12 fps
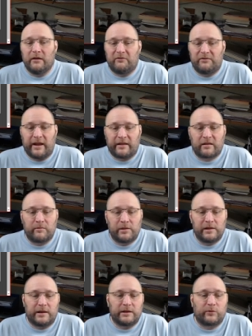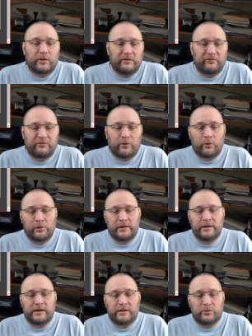flexible and you can fold
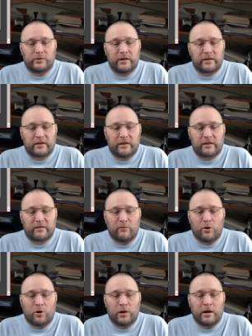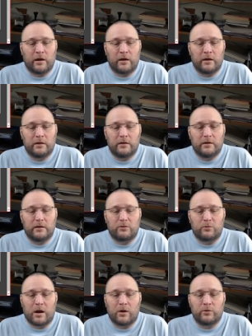it into this uh, smaller
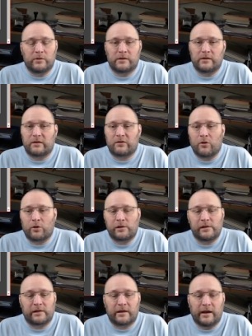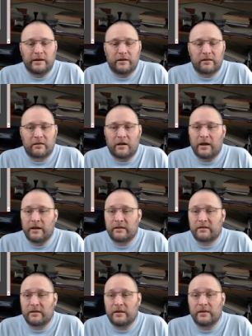round circle kind of
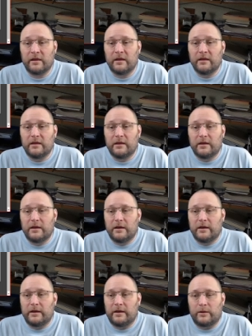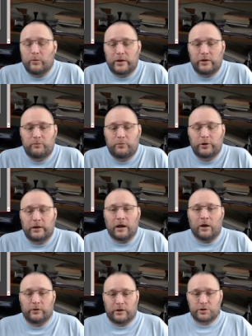size and and when you put it
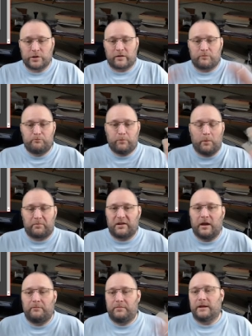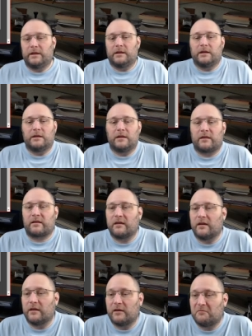out it just pops up and then it's
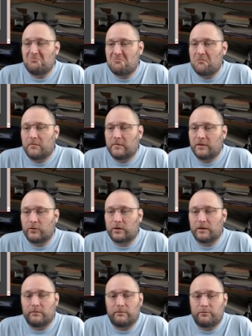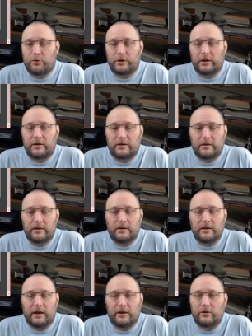uh, you can put it
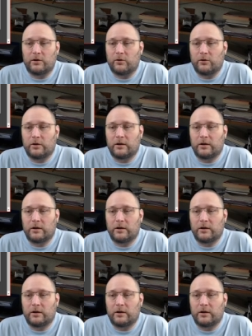uh, I don't know on